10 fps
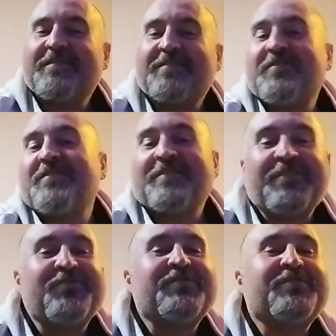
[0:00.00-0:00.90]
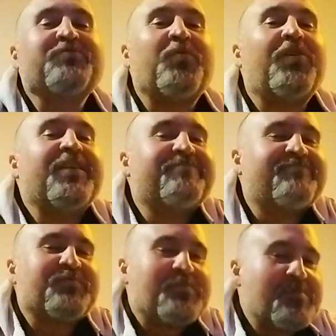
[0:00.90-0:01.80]
And like, little just quiet,
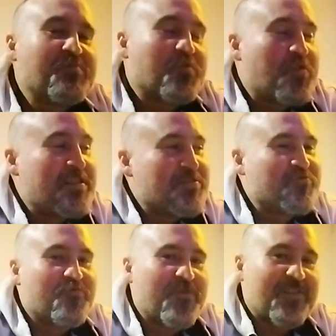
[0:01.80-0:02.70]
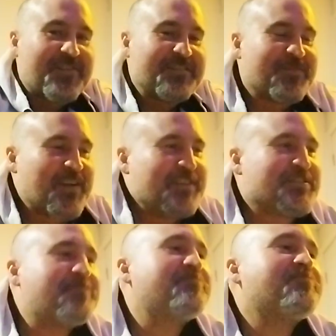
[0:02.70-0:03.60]
and got a little grin on his
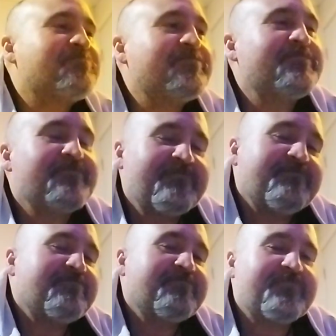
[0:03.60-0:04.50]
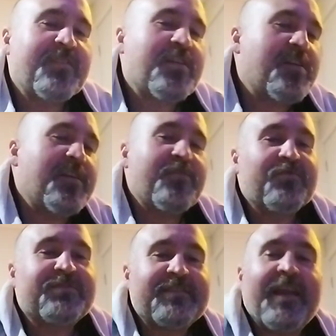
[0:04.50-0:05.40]
face. Yeah, and
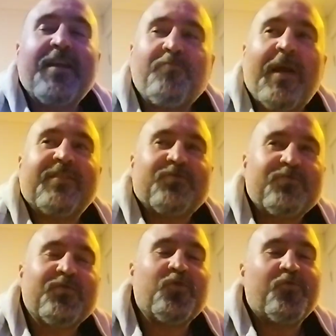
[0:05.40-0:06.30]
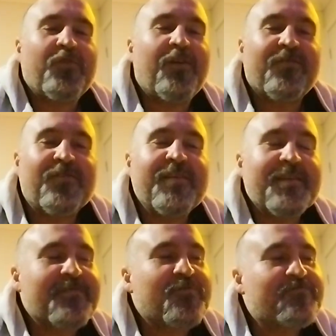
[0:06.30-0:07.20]
we'll sit there and wait till it cooled off.
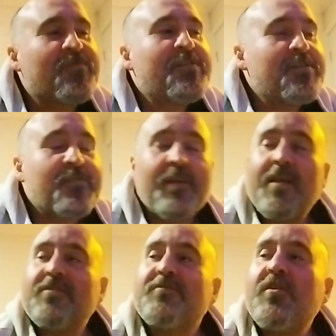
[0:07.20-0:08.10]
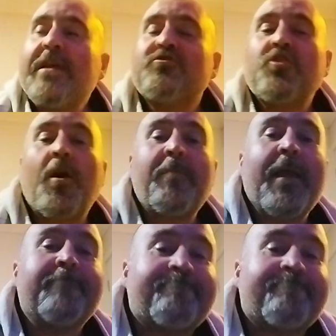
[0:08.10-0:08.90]
Like, how's your night been?